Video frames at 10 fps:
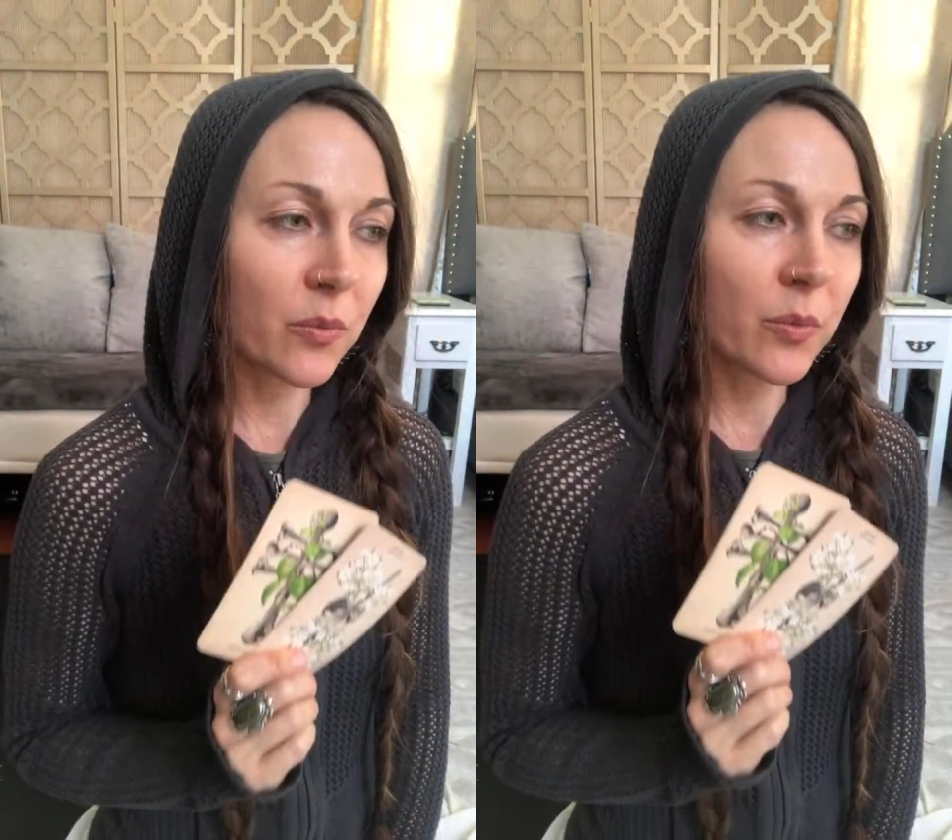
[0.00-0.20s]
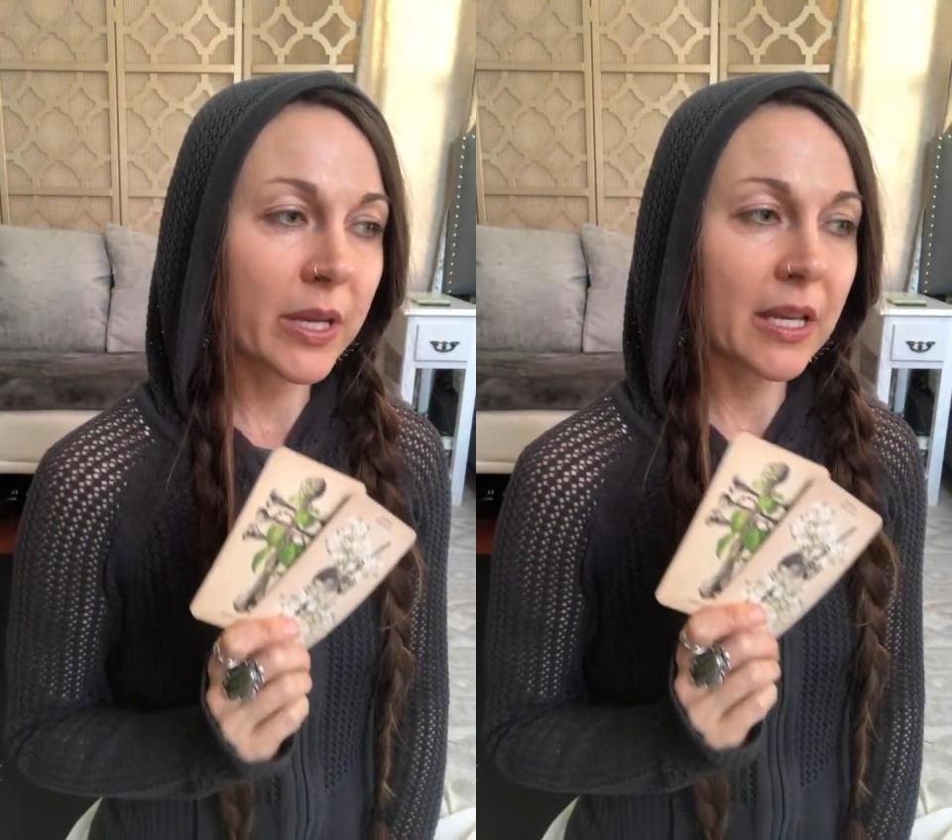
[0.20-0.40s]

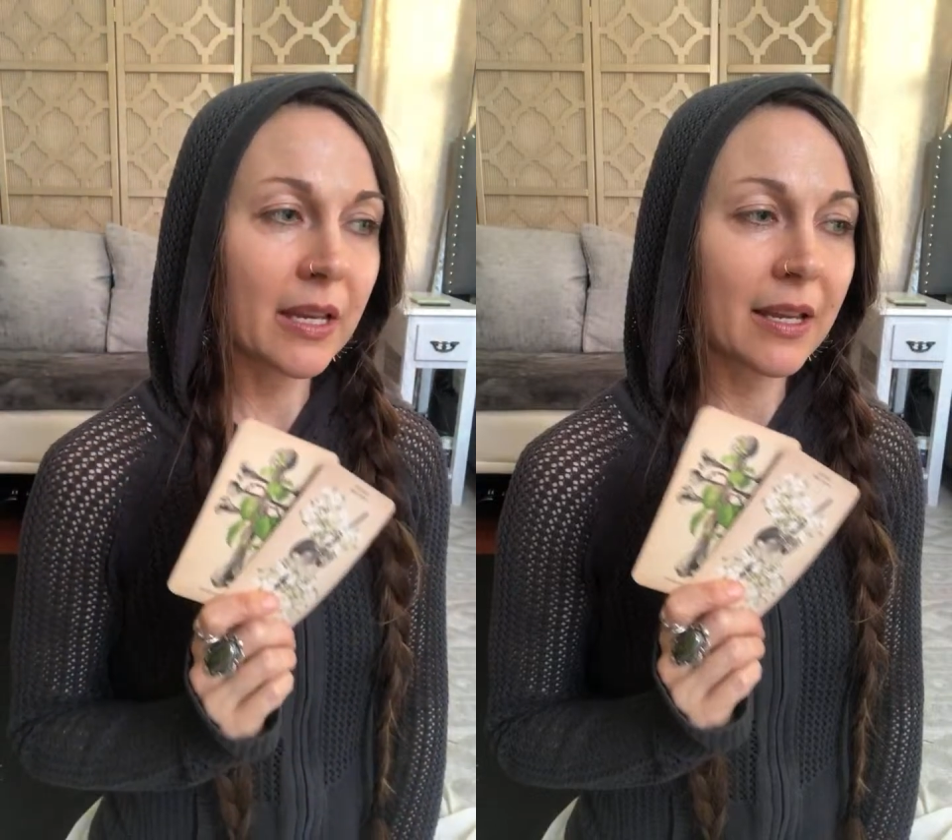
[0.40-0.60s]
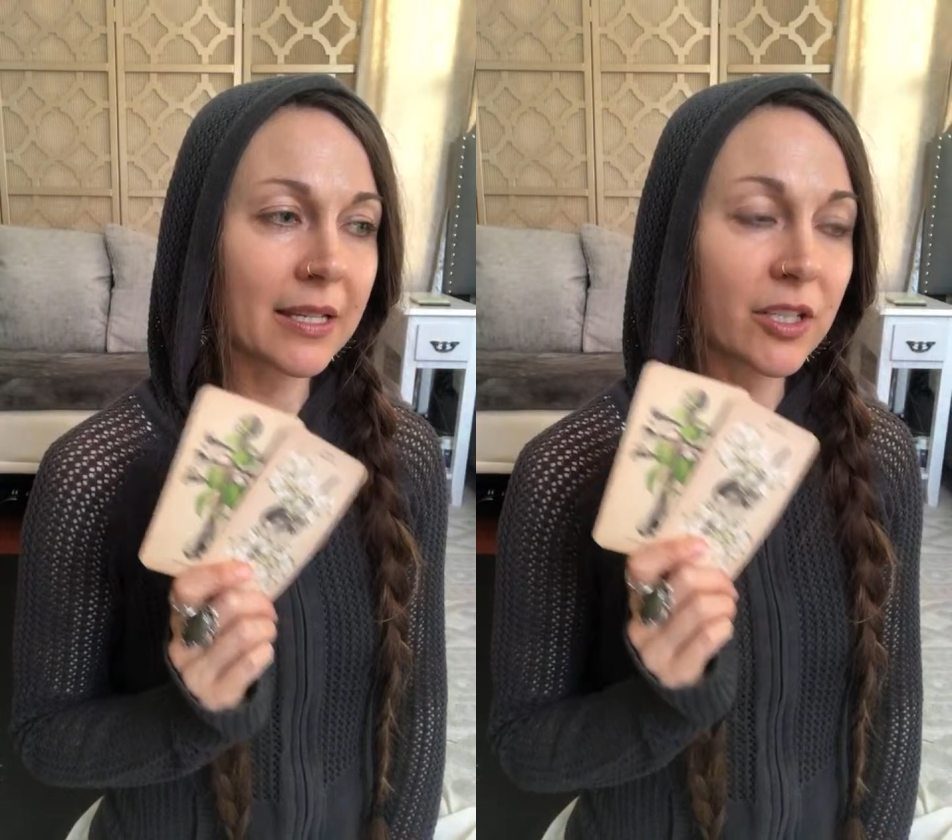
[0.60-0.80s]

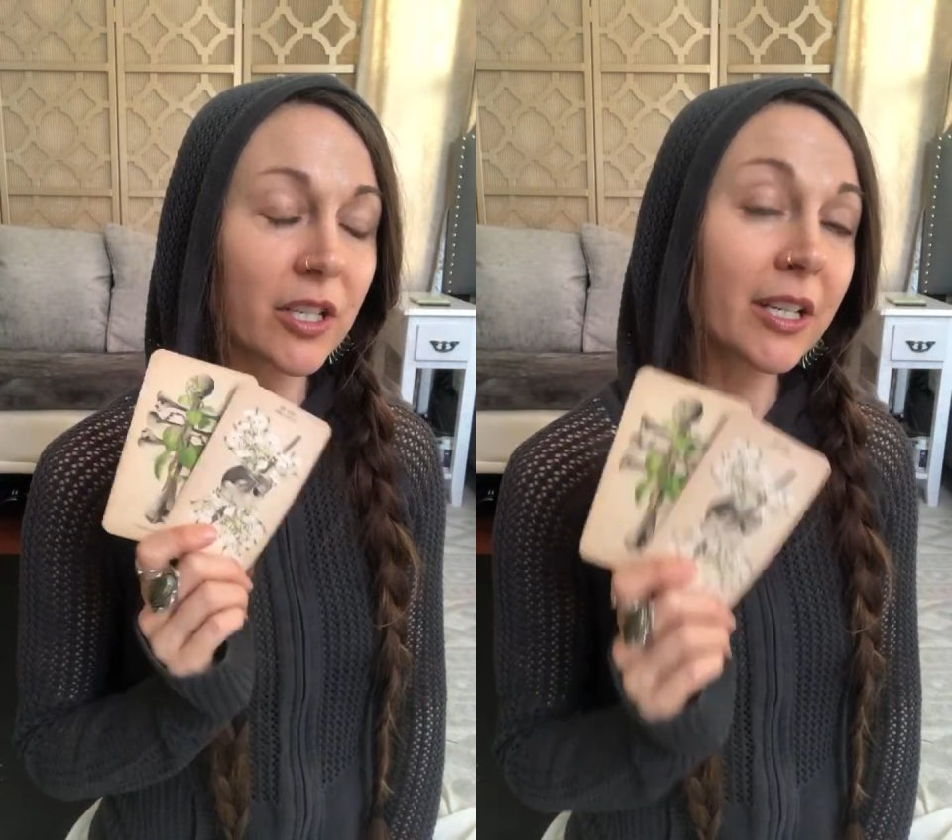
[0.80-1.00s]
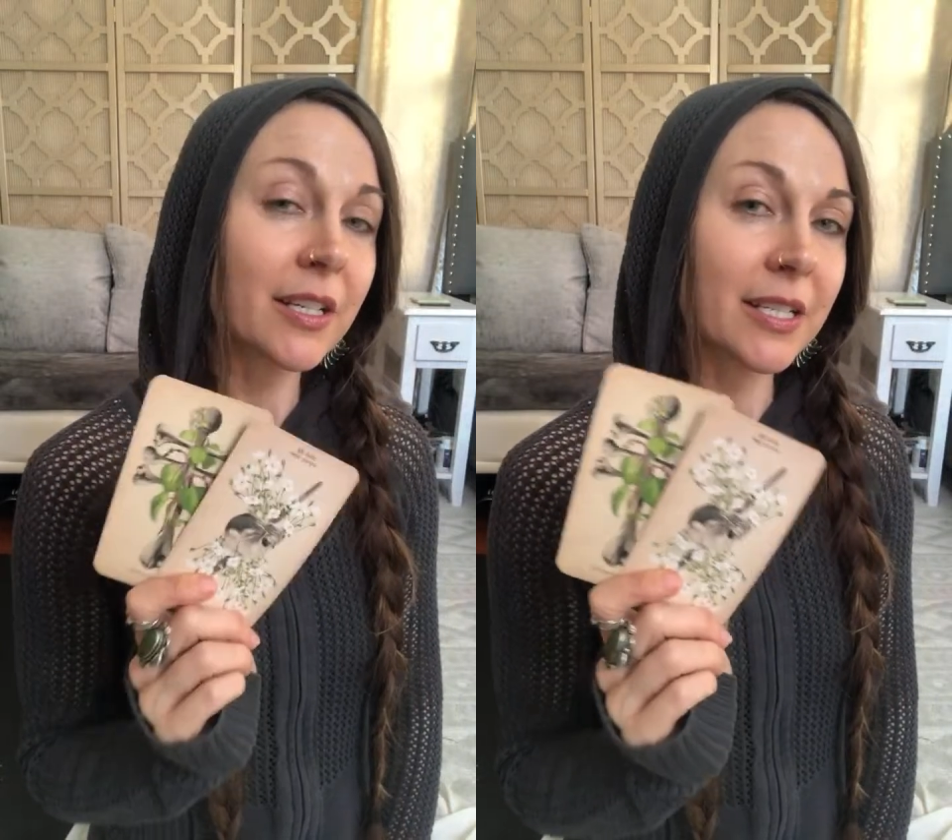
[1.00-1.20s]
it's
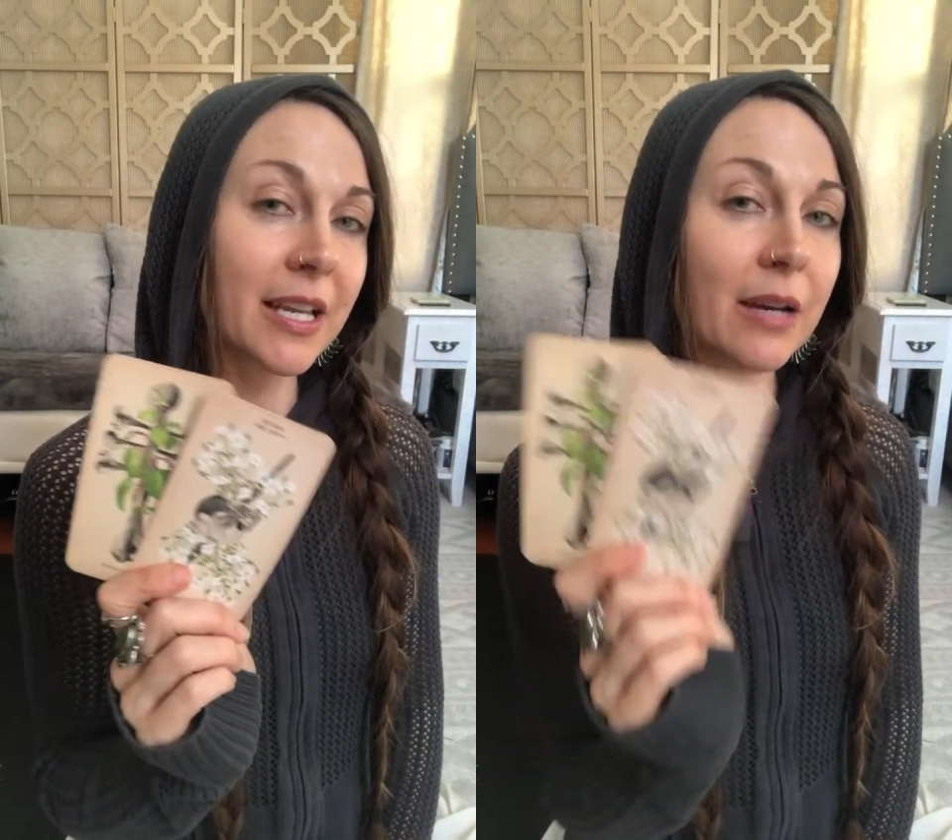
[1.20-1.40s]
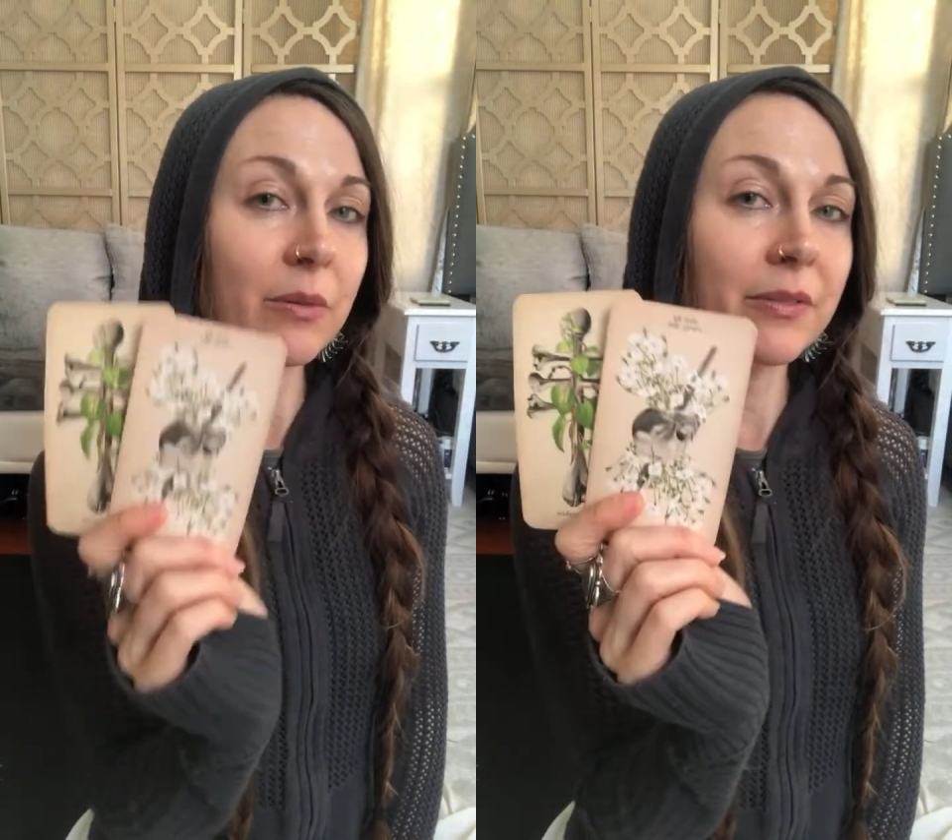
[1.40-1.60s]
good to
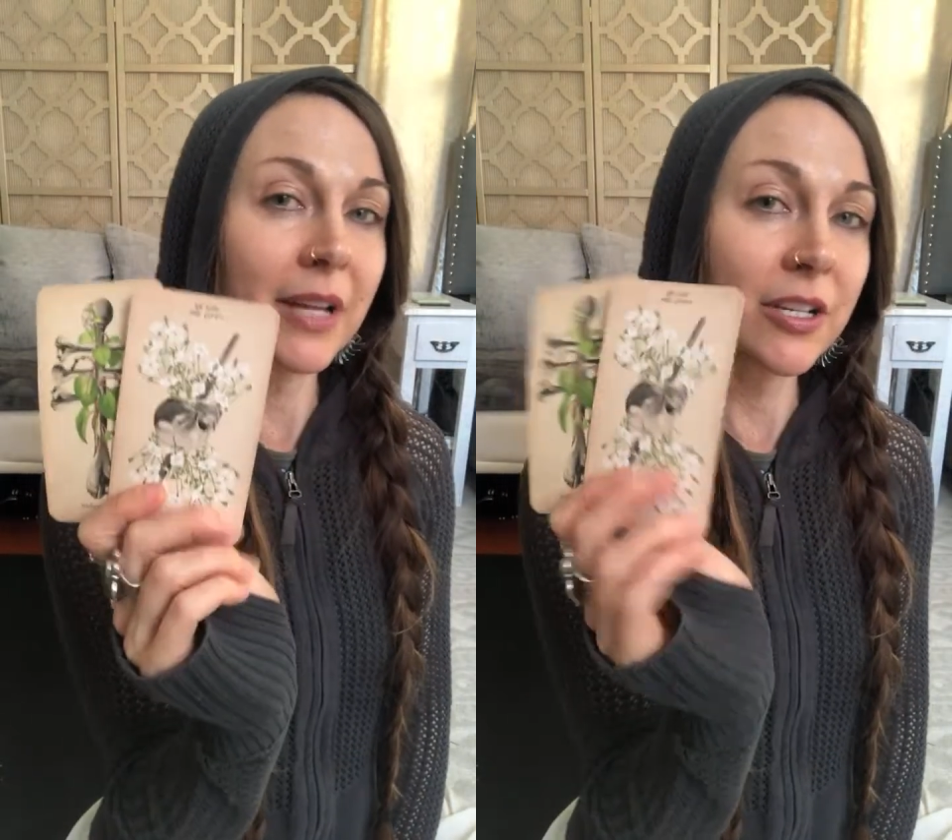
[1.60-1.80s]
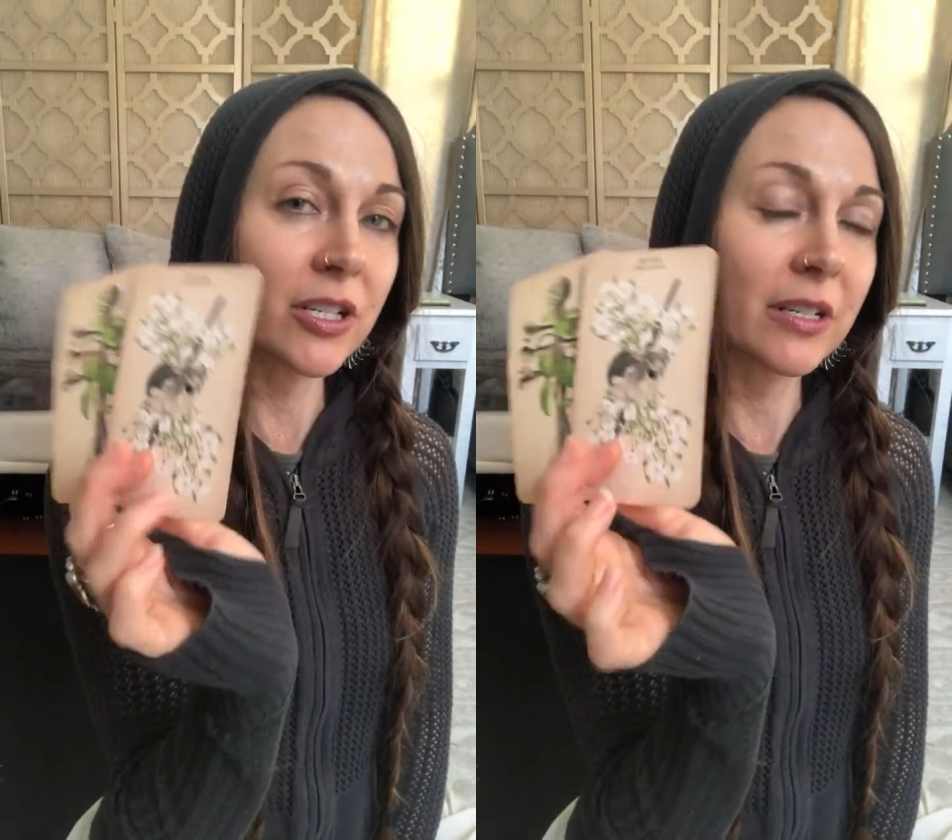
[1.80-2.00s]
get a
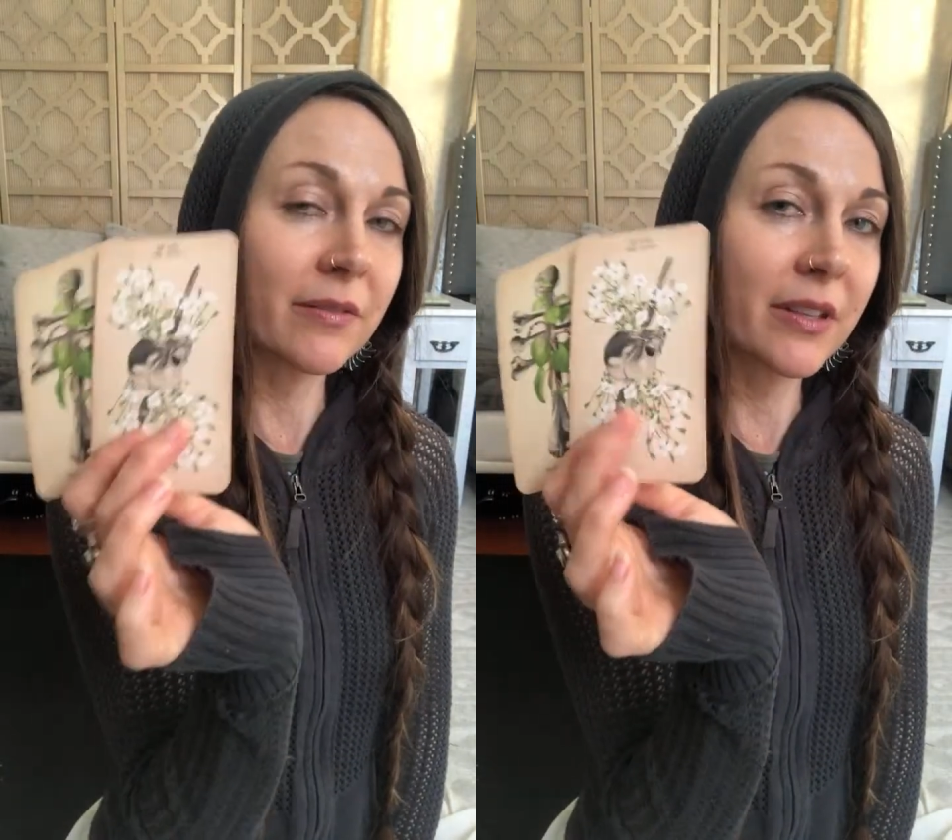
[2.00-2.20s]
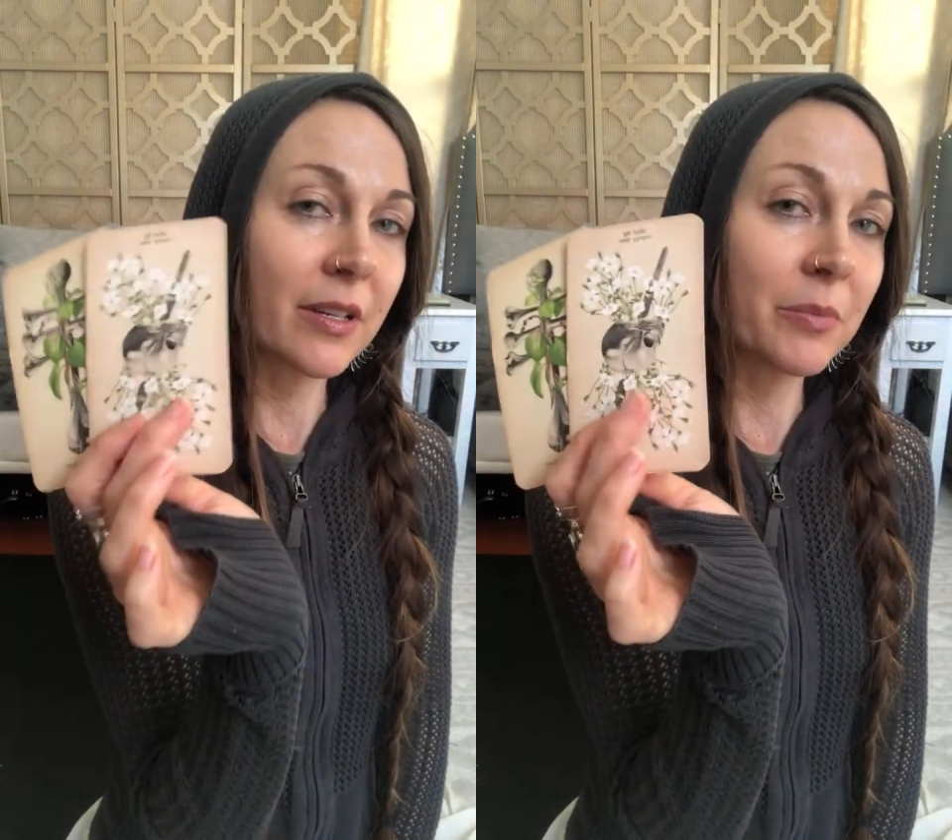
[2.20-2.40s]
reflection
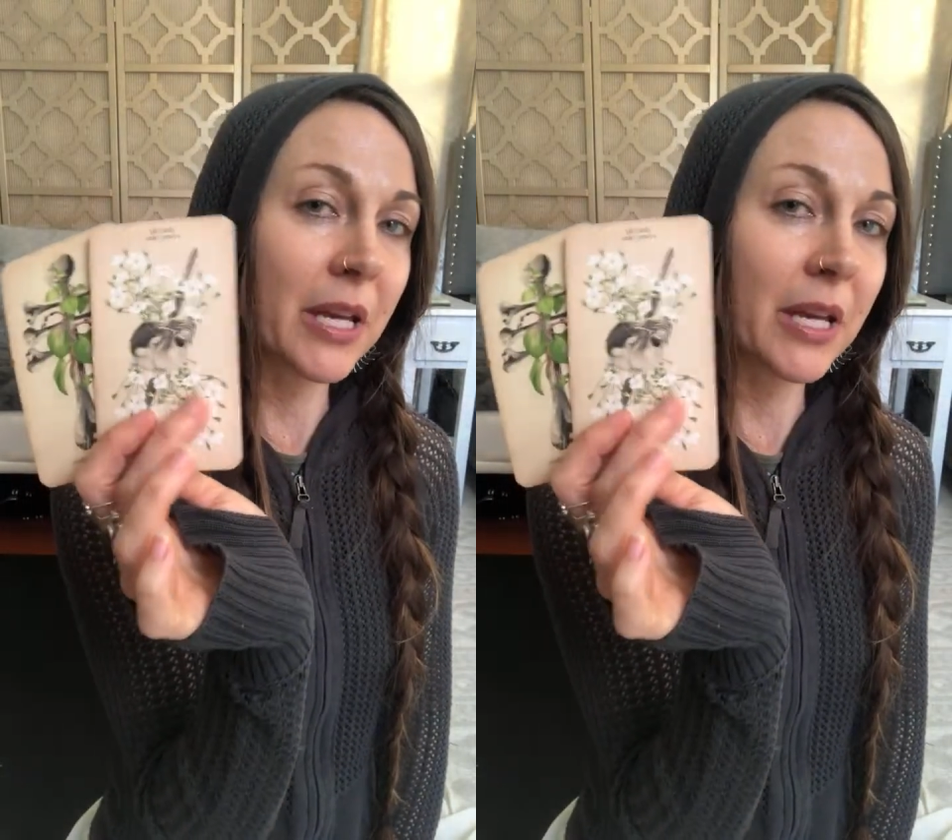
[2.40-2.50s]
of the